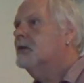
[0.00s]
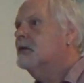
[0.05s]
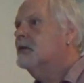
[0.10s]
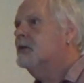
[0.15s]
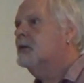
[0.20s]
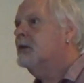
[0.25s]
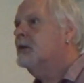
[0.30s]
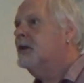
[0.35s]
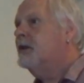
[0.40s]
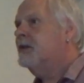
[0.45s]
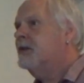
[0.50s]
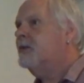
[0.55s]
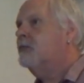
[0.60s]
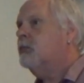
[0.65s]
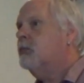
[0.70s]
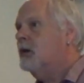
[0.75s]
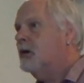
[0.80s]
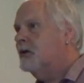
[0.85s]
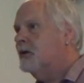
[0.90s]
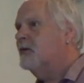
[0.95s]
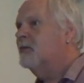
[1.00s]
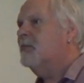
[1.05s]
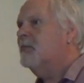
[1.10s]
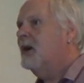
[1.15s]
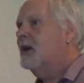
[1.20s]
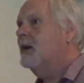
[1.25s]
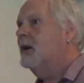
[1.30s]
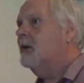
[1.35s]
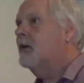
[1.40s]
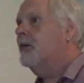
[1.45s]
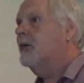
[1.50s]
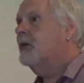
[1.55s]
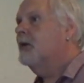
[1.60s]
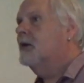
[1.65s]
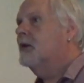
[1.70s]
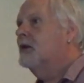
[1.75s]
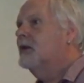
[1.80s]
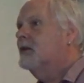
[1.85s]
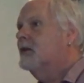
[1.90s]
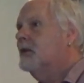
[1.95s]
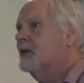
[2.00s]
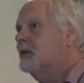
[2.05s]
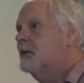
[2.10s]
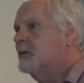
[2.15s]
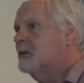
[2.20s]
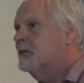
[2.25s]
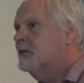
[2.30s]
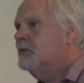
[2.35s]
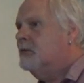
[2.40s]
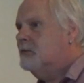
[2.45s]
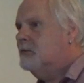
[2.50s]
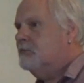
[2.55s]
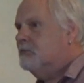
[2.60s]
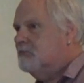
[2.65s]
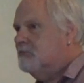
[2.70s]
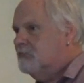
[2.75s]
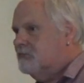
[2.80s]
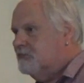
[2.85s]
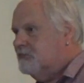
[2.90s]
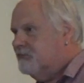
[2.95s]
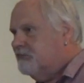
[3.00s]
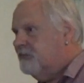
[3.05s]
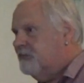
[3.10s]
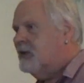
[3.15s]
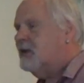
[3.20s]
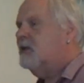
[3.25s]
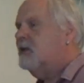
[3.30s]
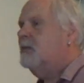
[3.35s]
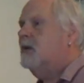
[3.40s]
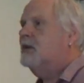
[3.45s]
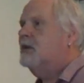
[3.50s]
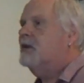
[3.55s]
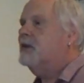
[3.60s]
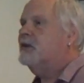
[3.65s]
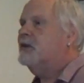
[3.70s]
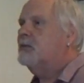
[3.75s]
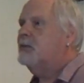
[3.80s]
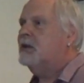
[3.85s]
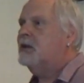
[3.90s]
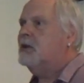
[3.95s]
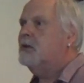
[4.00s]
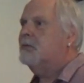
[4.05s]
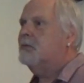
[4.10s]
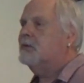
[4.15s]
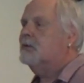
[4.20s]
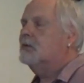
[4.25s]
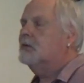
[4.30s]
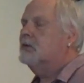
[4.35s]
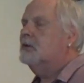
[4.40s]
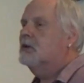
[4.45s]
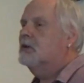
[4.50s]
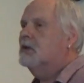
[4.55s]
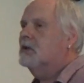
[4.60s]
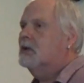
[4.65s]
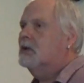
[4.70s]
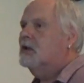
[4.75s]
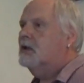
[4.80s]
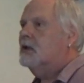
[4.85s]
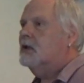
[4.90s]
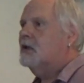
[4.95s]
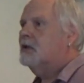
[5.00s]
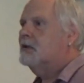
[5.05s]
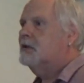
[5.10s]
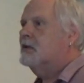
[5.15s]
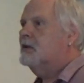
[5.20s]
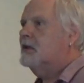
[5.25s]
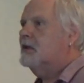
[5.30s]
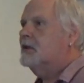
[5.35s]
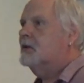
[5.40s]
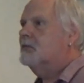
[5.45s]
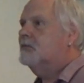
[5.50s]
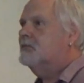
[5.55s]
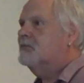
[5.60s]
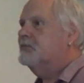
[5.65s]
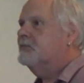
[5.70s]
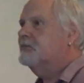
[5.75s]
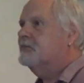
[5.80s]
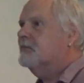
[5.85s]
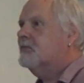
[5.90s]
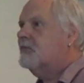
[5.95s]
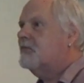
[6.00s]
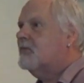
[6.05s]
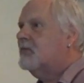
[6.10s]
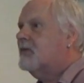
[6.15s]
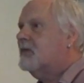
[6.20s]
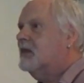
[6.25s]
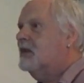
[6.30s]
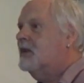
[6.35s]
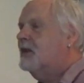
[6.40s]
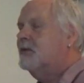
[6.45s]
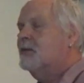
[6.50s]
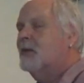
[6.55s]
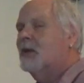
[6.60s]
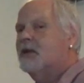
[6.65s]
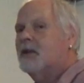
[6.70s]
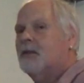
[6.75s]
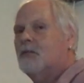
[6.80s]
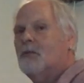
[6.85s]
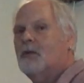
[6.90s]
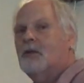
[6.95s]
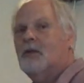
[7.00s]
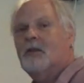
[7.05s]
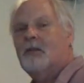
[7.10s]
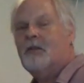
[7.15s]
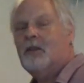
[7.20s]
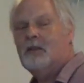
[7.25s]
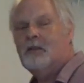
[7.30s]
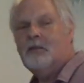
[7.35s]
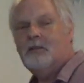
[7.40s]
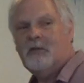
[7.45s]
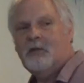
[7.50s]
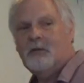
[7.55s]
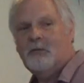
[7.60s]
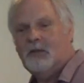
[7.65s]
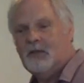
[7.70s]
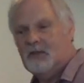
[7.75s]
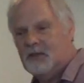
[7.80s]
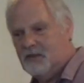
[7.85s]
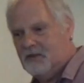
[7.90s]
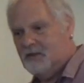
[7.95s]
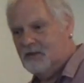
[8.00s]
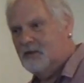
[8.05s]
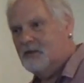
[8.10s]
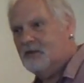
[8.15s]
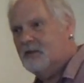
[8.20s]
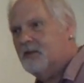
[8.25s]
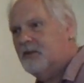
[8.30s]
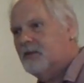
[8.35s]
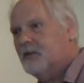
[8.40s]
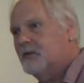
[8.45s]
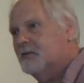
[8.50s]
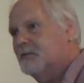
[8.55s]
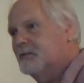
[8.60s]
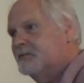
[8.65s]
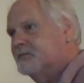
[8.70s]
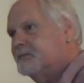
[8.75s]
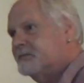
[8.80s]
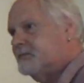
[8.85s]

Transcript: It's word of mouth. So you recommend it to people, and let's make it work. Thank you very much. Thank you.